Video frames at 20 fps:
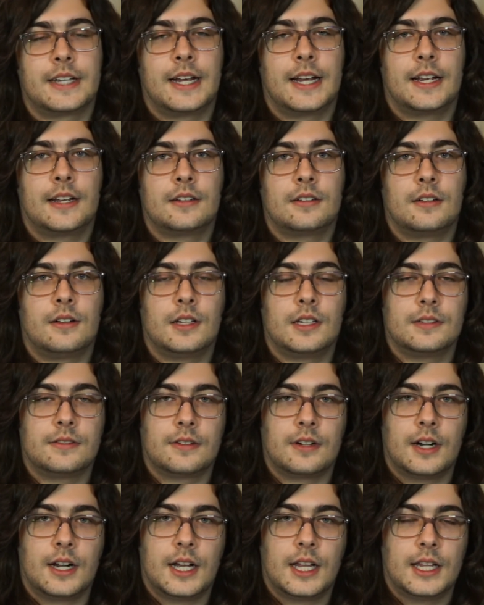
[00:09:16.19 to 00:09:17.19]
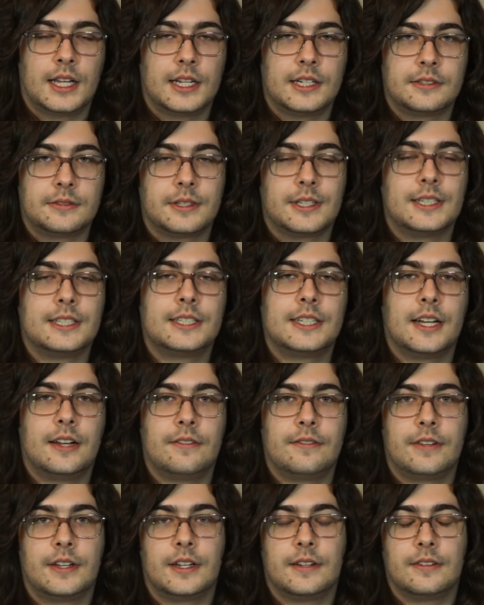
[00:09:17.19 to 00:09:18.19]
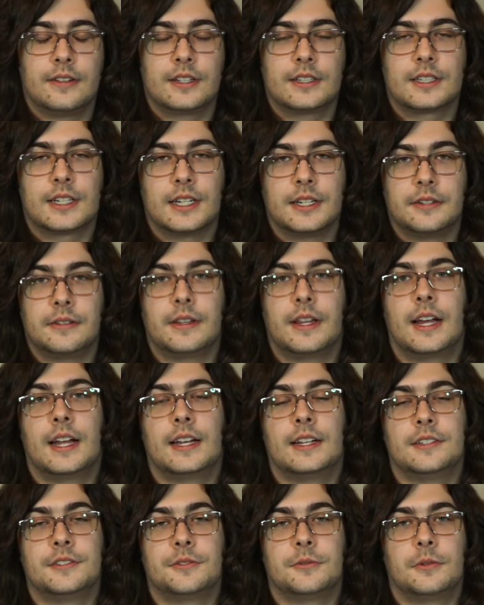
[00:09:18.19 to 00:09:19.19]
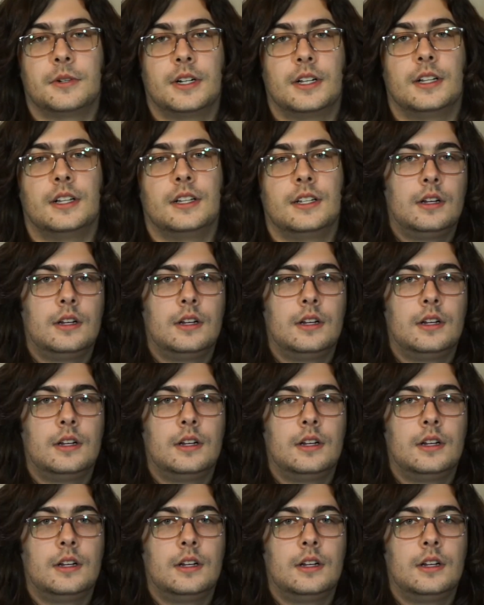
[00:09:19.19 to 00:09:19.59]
and all of our allies within 10 feet of us can do that as well.